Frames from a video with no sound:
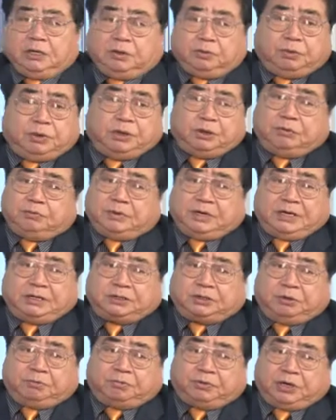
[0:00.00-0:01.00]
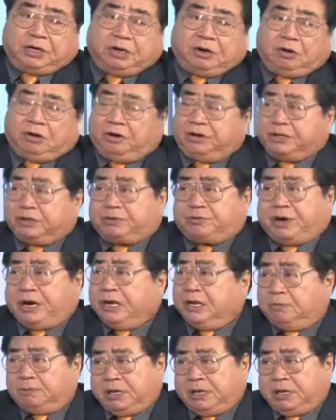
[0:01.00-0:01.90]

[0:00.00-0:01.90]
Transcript: we don't want to bring all the crying